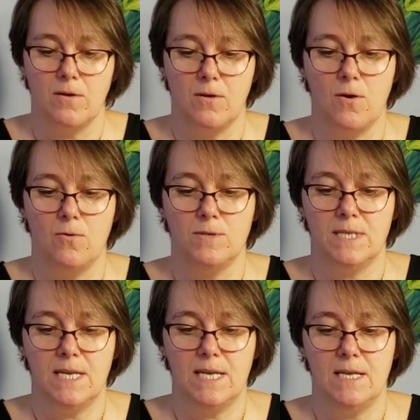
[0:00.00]
goes
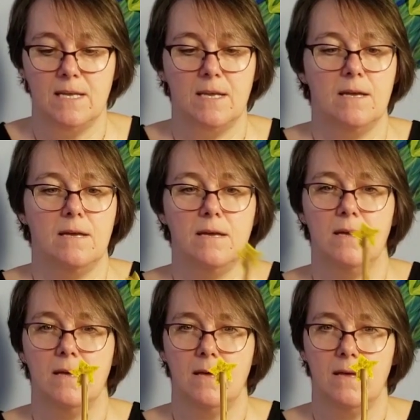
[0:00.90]
in
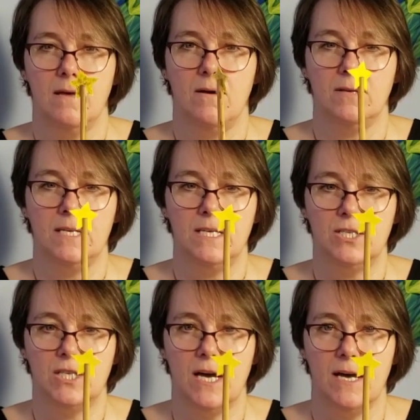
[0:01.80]
on each
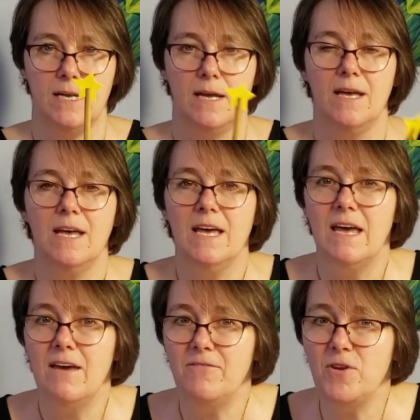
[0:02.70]
side.
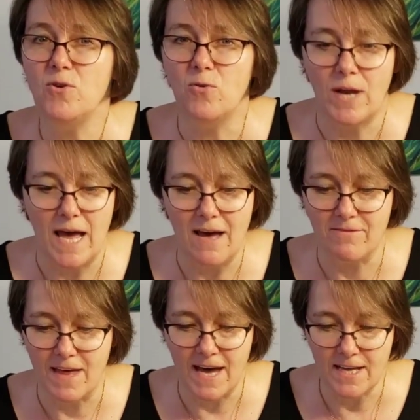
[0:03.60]
If you don't have
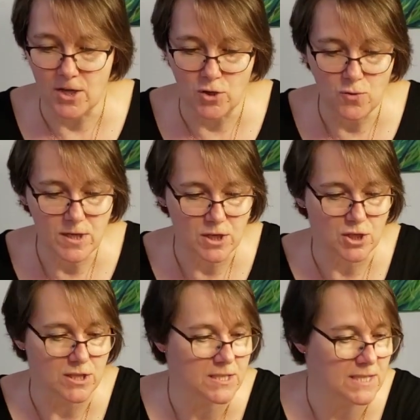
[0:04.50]
that, you can
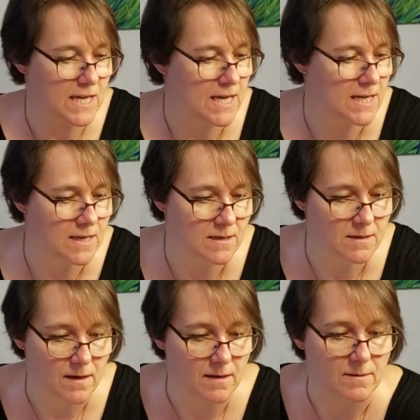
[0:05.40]
just take
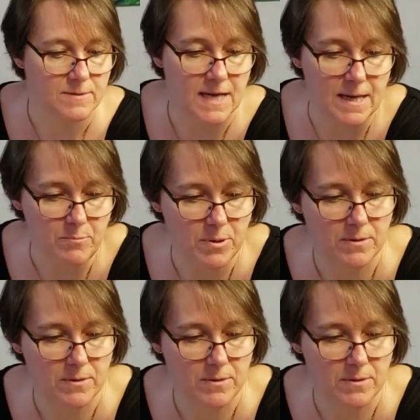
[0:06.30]
tape